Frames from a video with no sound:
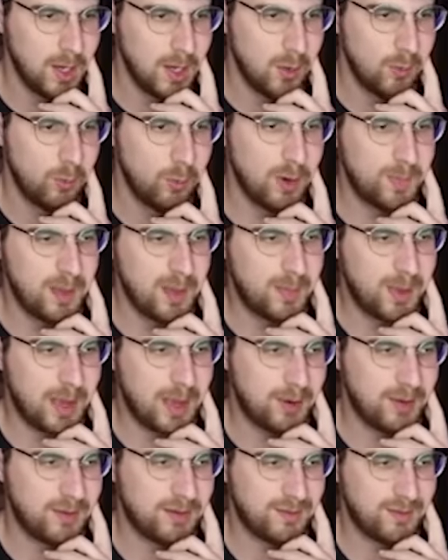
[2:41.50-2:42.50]
Would-be
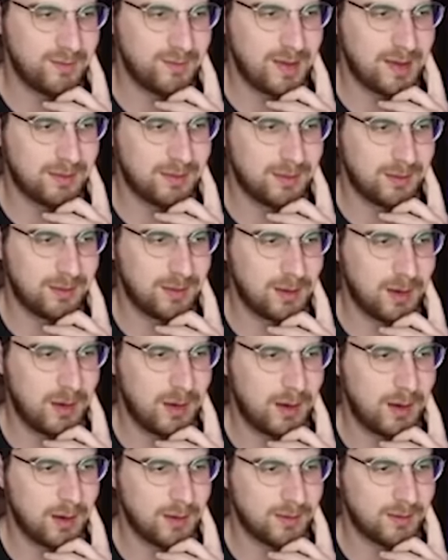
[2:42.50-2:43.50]
parents have invested their
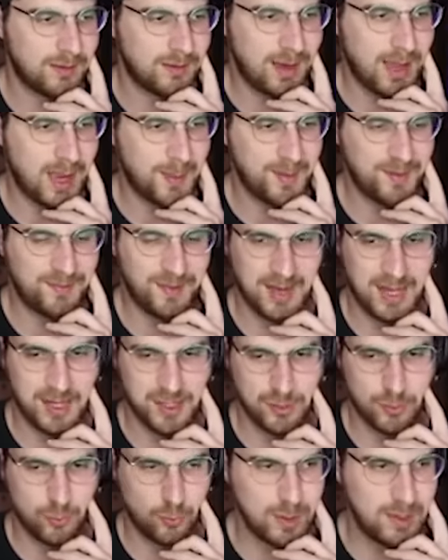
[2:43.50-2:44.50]
hearts, time, and
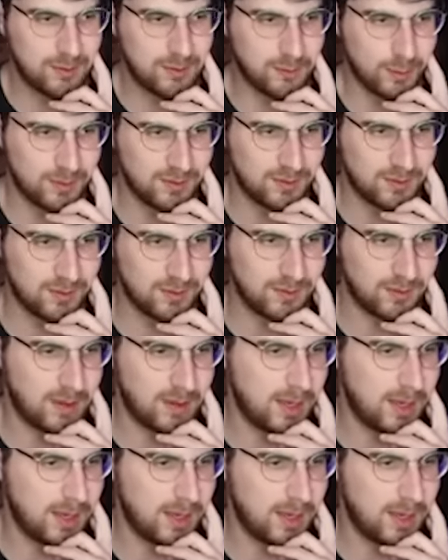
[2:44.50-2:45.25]
financial resources.